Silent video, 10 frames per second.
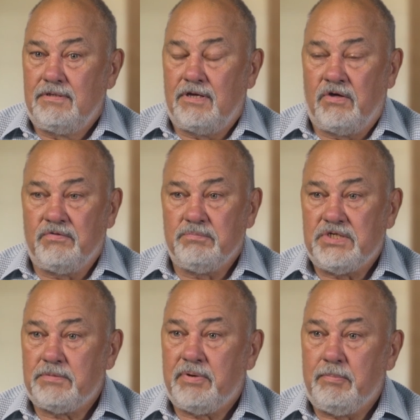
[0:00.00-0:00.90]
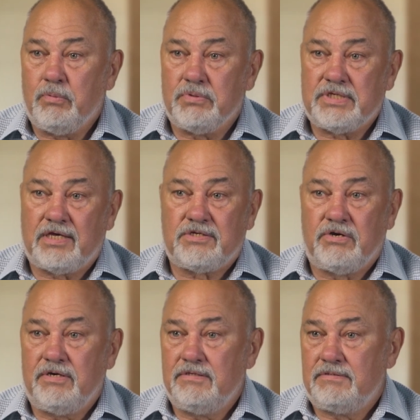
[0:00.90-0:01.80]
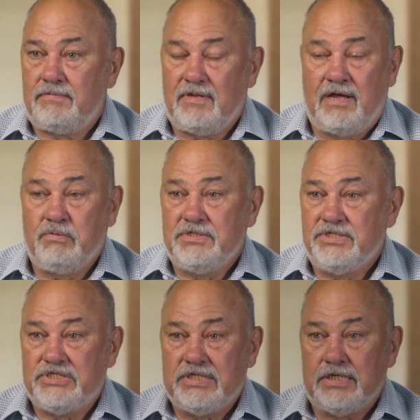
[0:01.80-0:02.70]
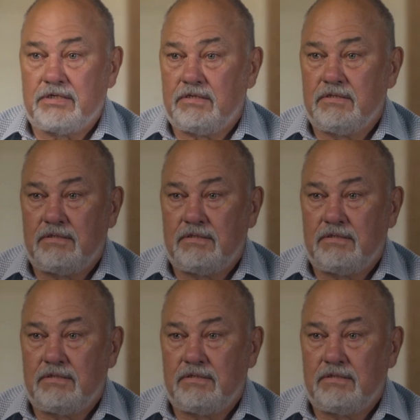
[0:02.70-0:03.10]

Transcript: all them sick people was out there and I wasn't sick.